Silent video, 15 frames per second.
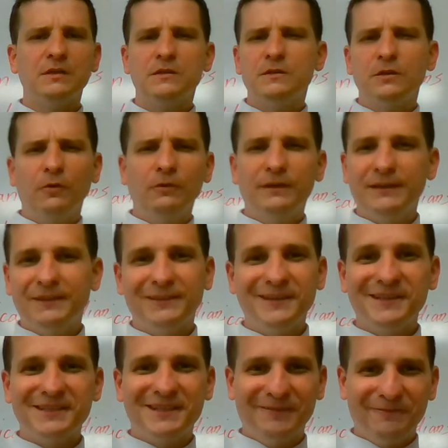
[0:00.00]
Don't get
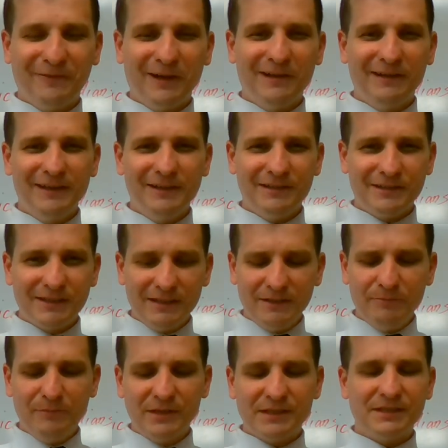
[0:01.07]
this confederacy
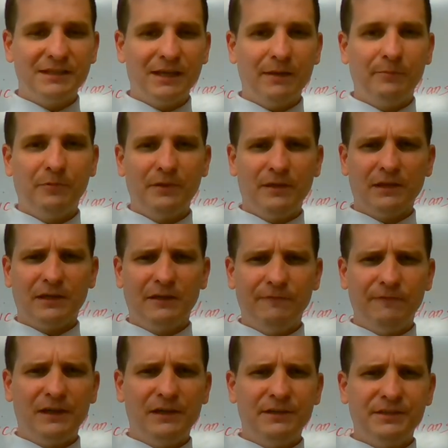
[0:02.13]
mixed up with the
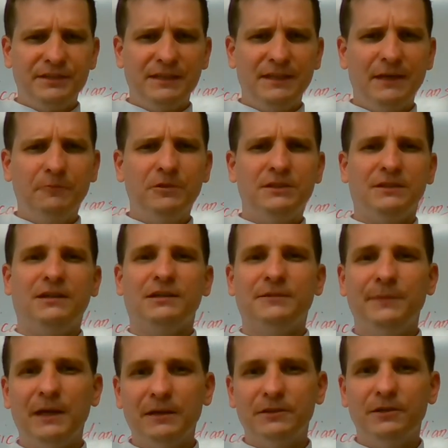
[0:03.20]
confederacy that we talked
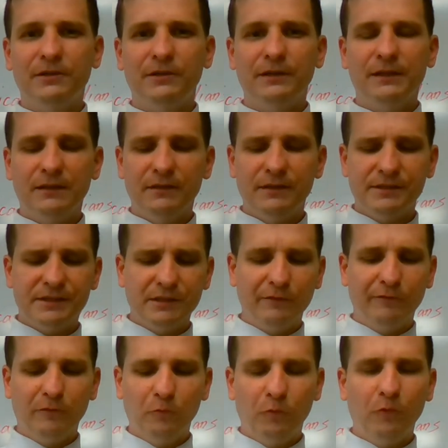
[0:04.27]
about during the
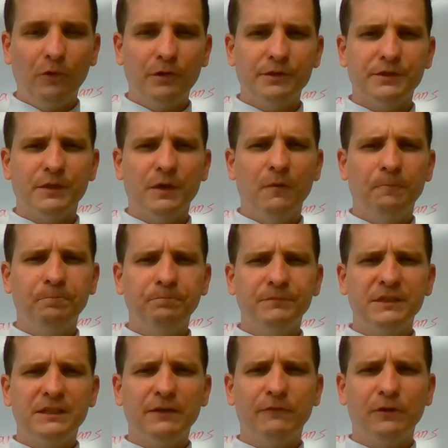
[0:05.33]
Civil War, so
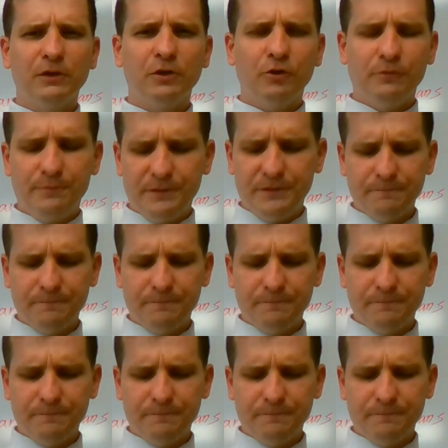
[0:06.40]
different groups.